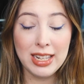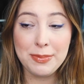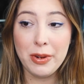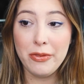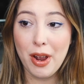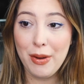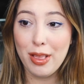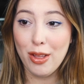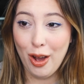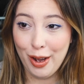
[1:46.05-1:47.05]
It's been a
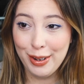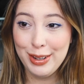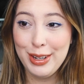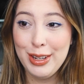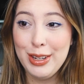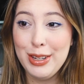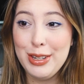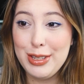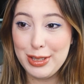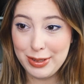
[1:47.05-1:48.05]
very long
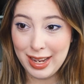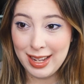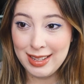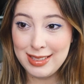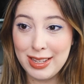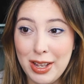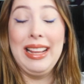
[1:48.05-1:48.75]
2 days.